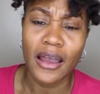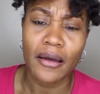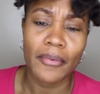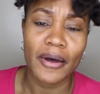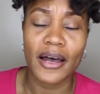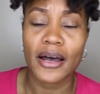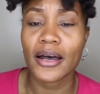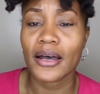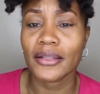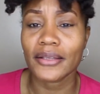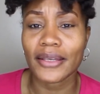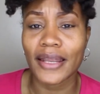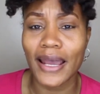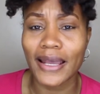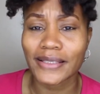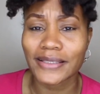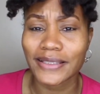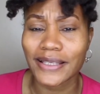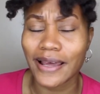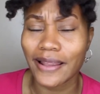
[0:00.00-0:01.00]
But
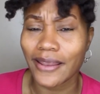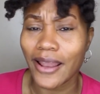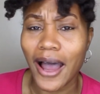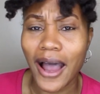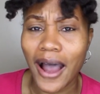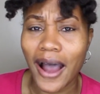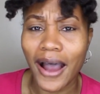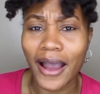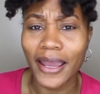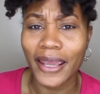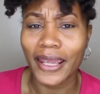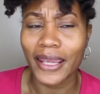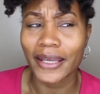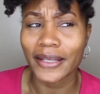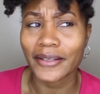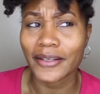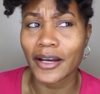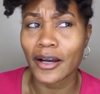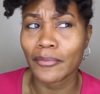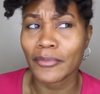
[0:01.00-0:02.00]
that's a lie
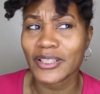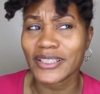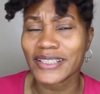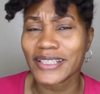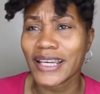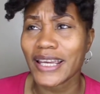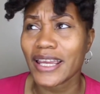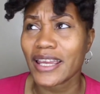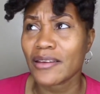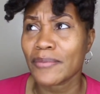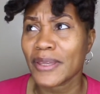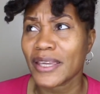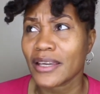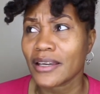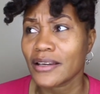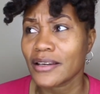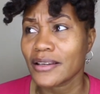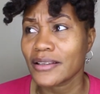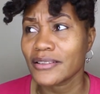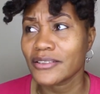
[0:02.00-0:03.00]
and dumb to say,
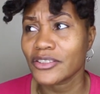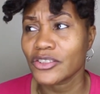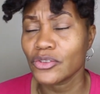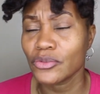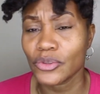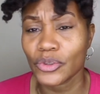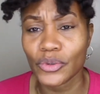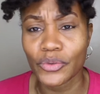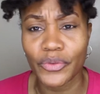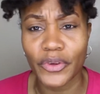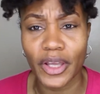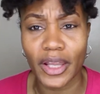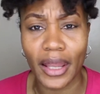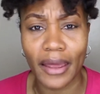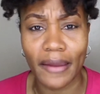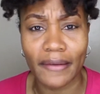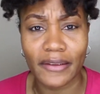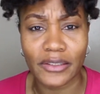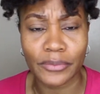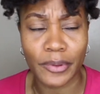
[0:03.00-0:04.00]
because you do feel
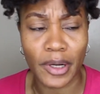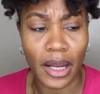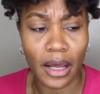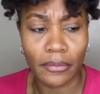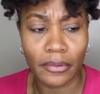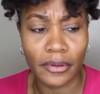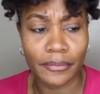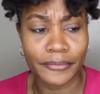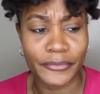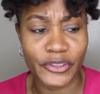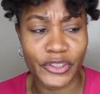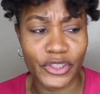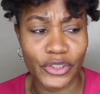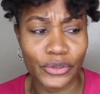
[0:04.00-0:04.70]
like it's problems.